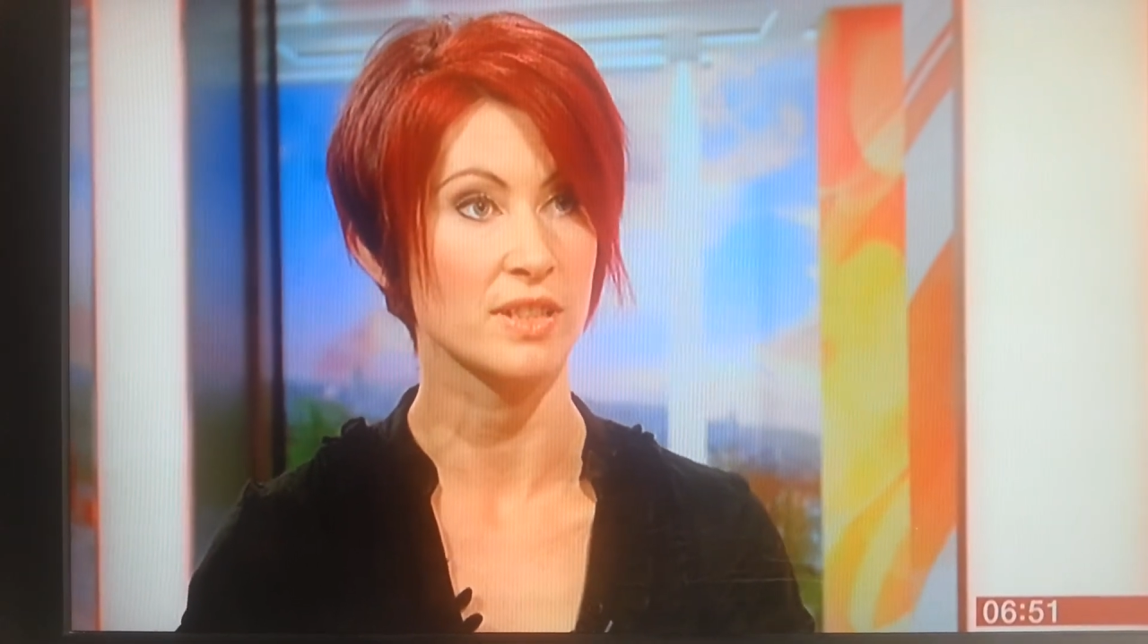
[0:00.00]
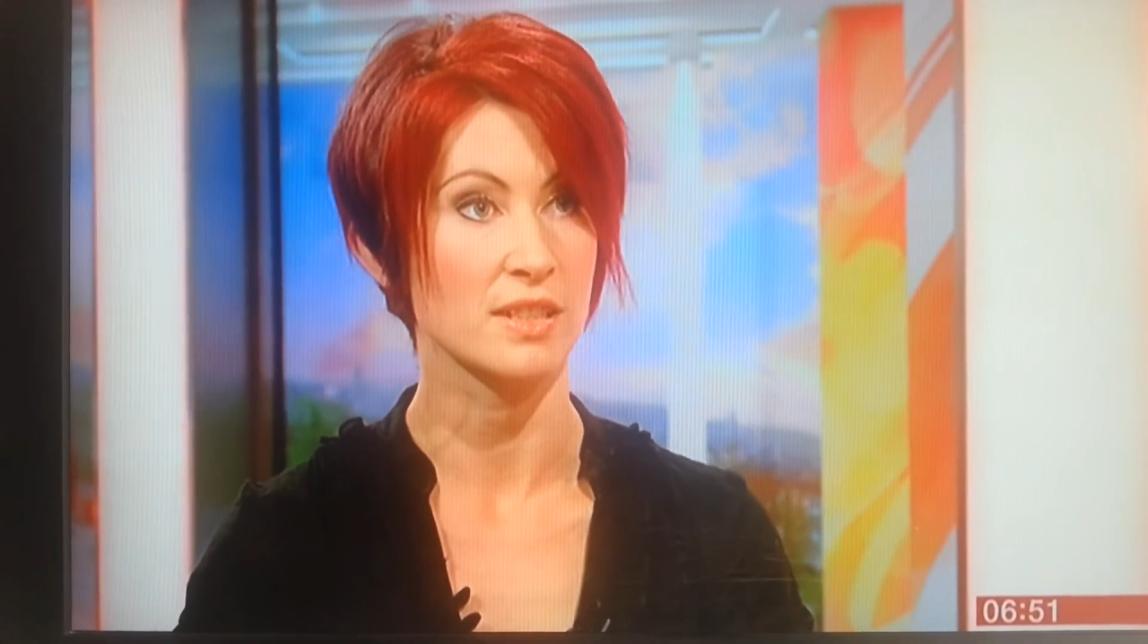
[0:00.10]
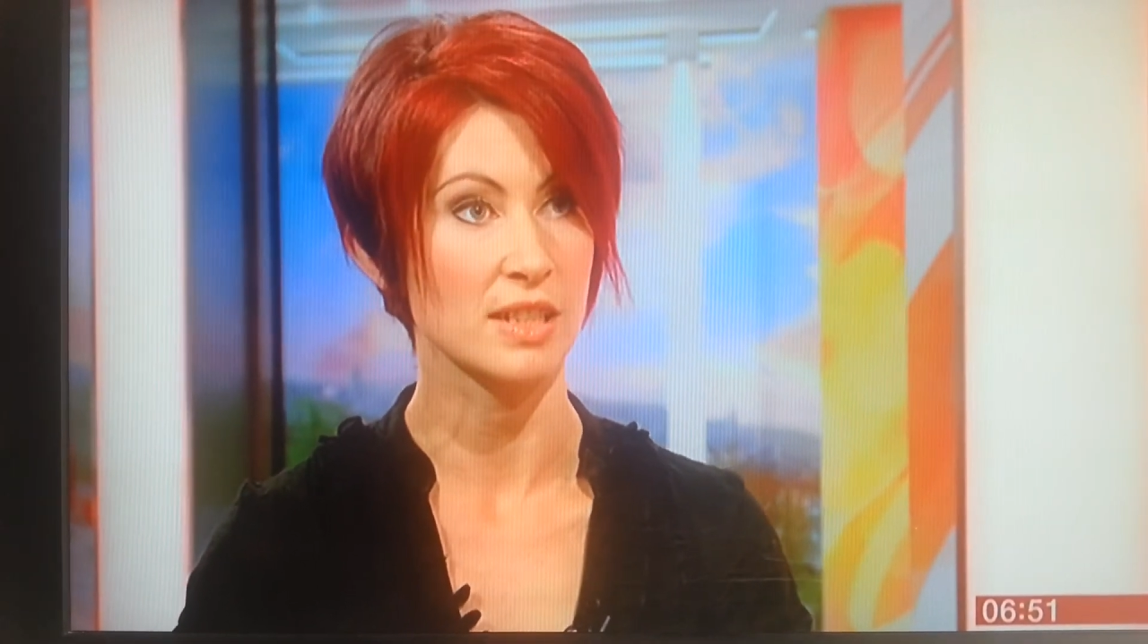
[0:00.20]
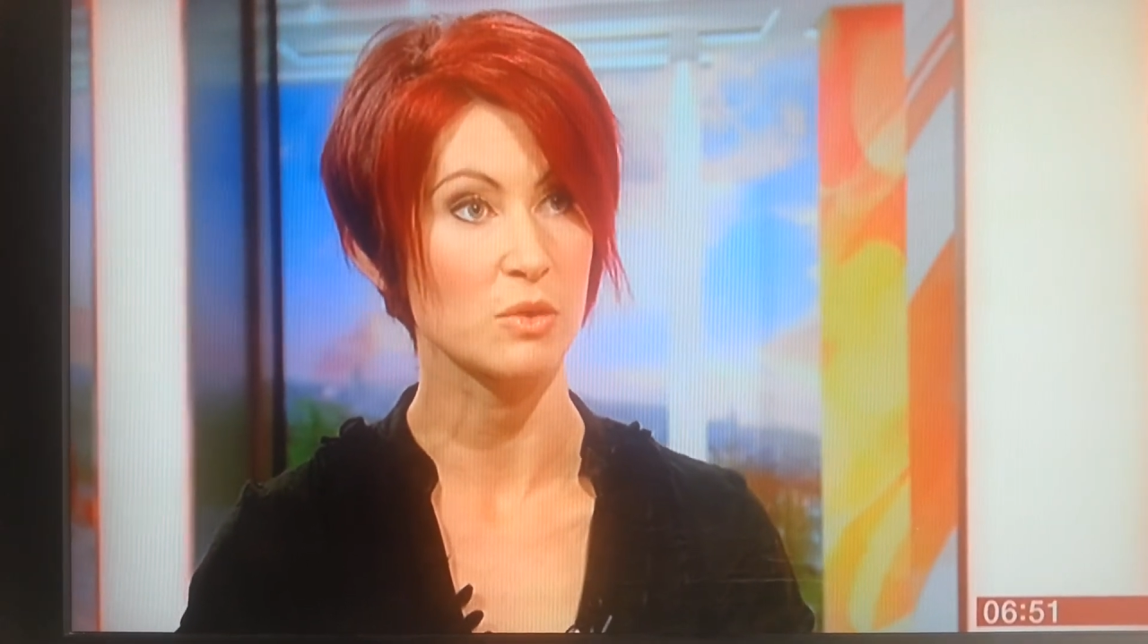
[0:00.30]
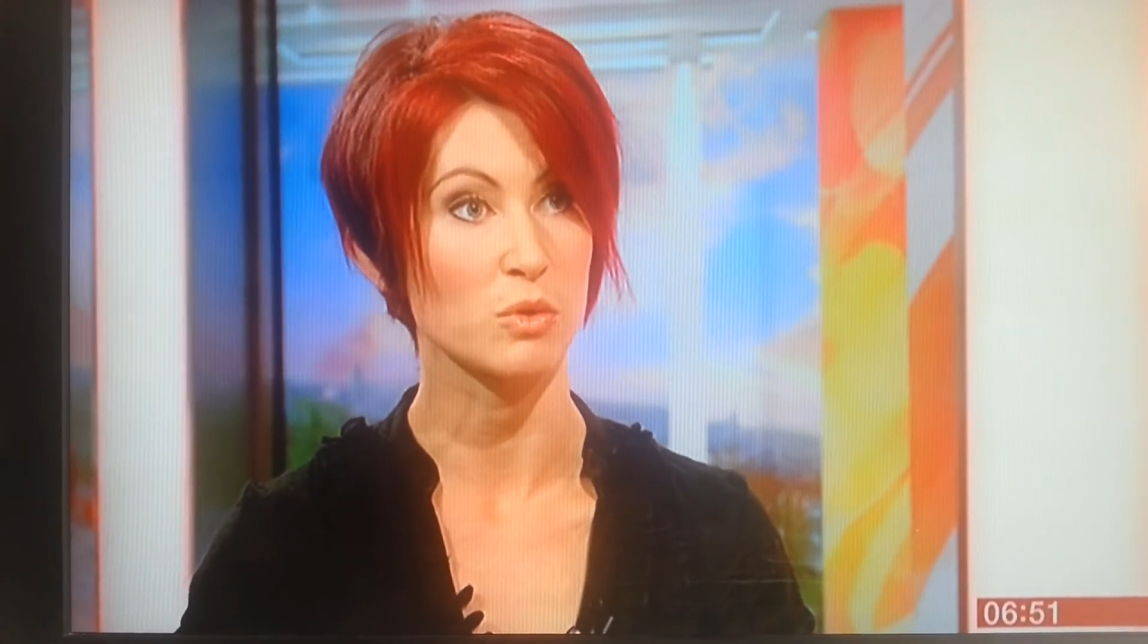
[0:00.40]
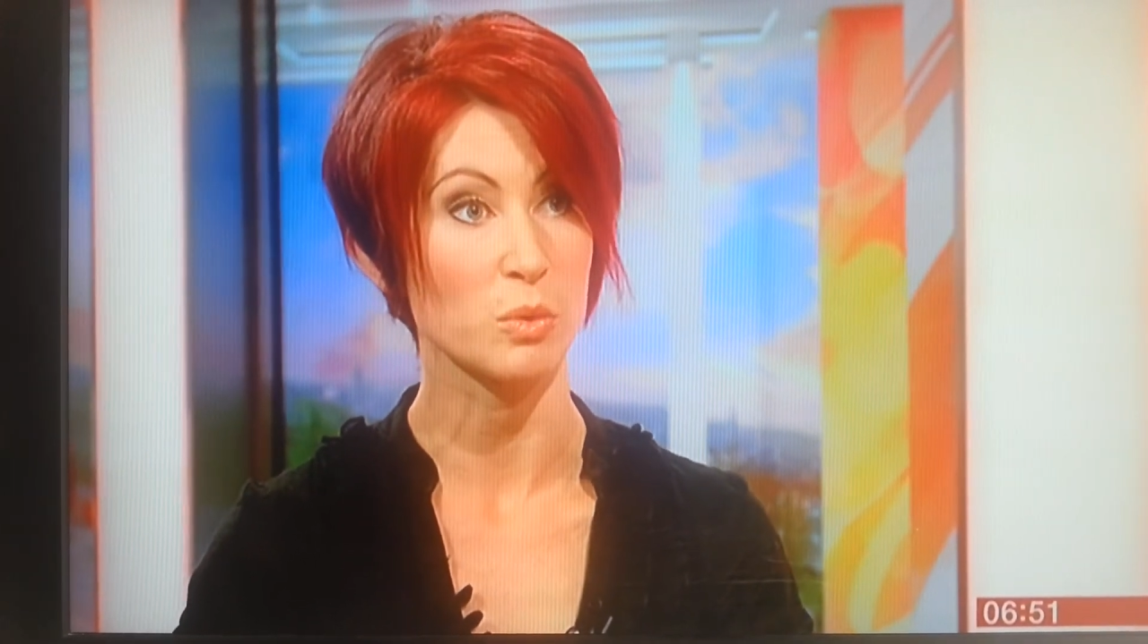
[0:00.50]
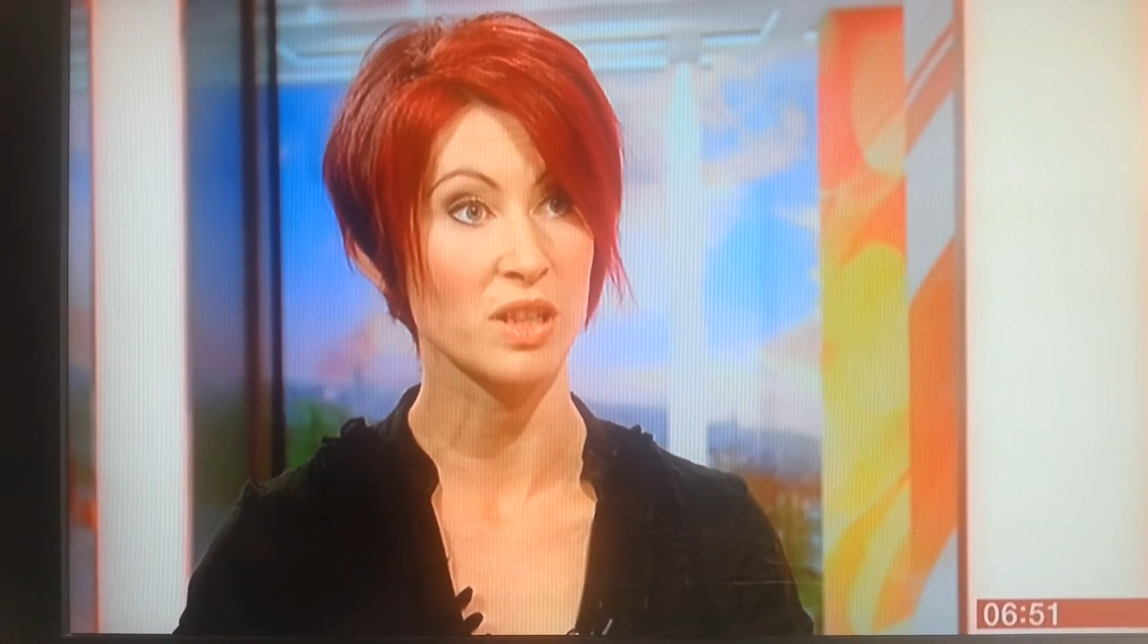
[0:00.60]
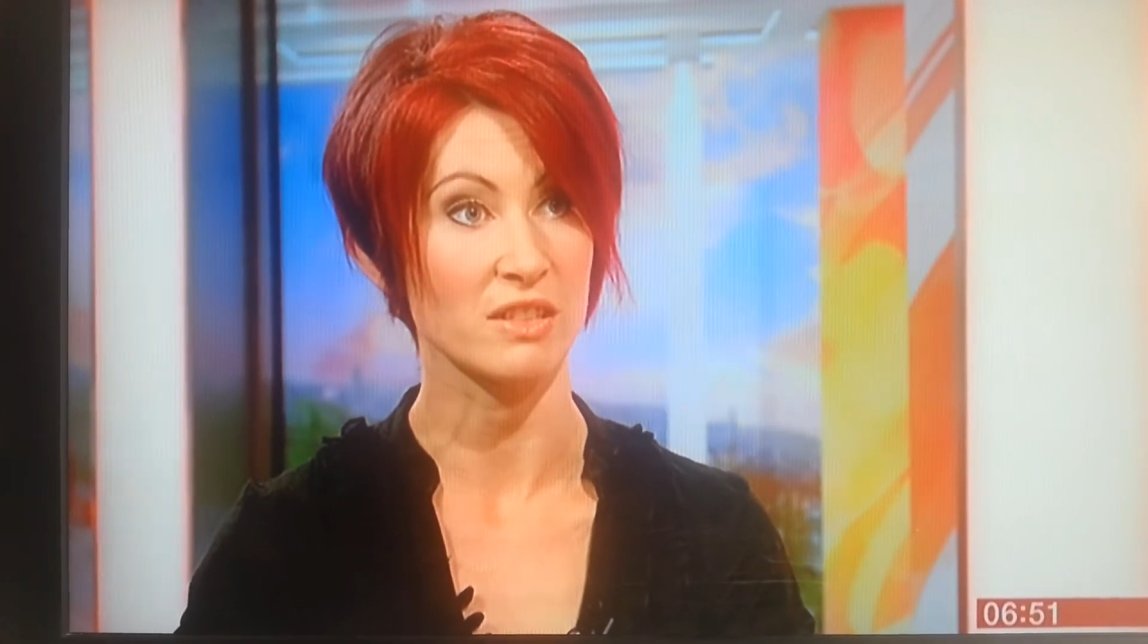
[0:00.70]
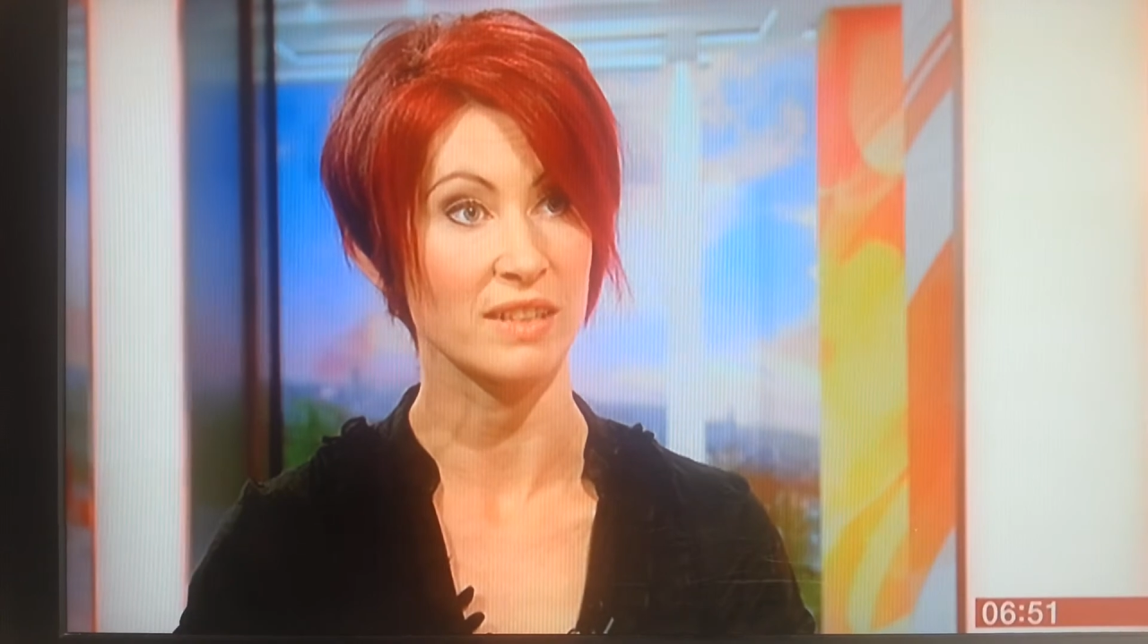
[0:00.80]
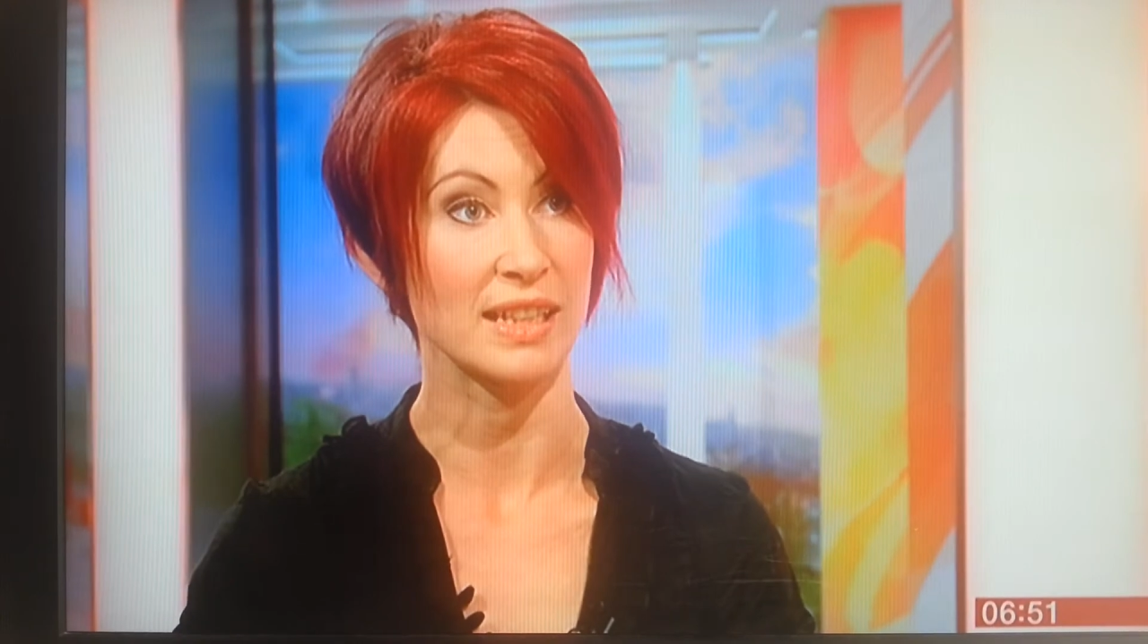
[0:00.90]
and did all the
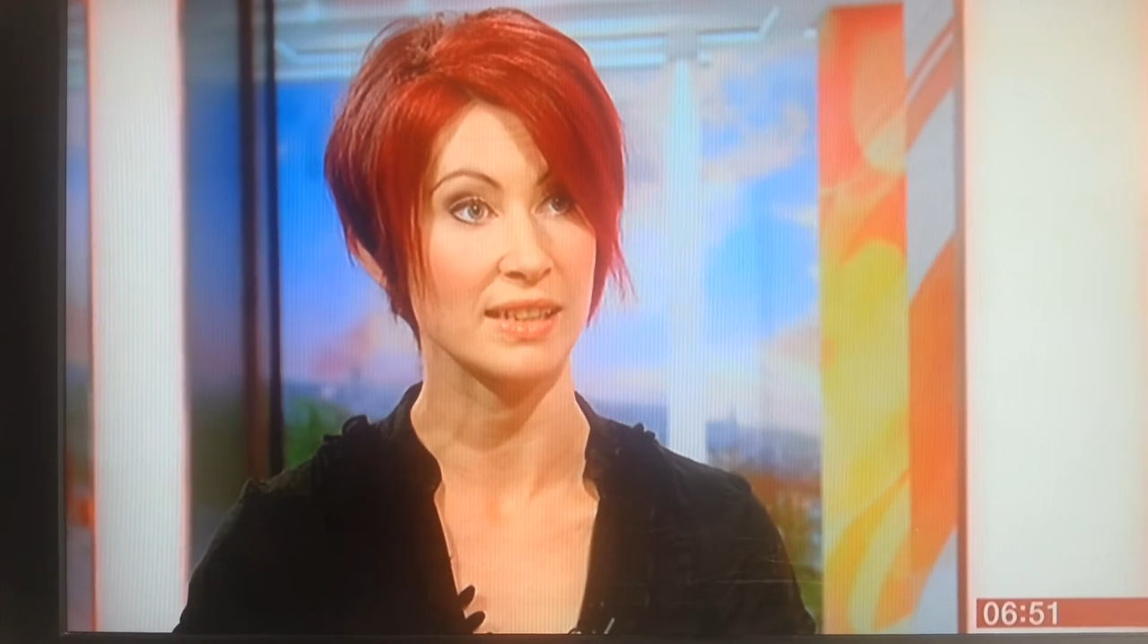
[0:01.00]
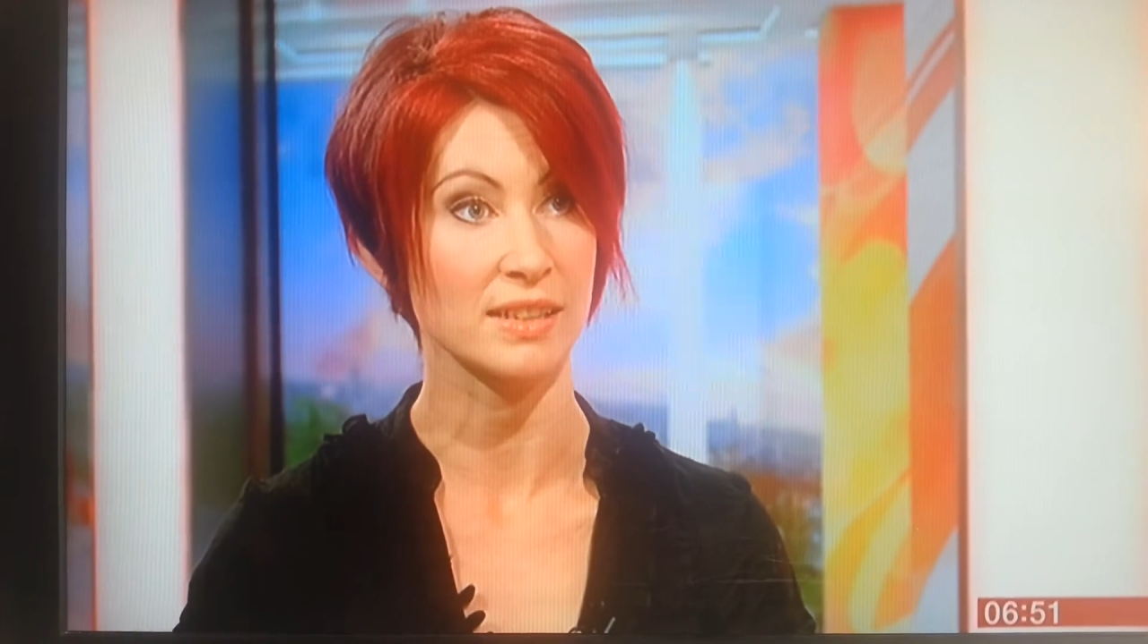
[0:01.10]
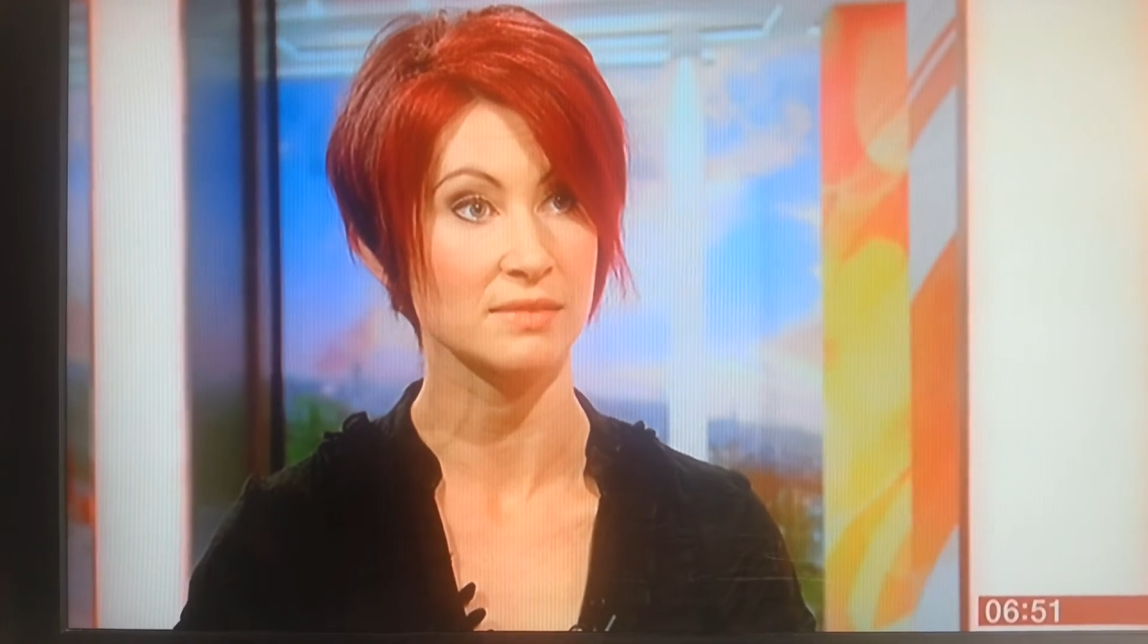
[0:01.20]
work, really.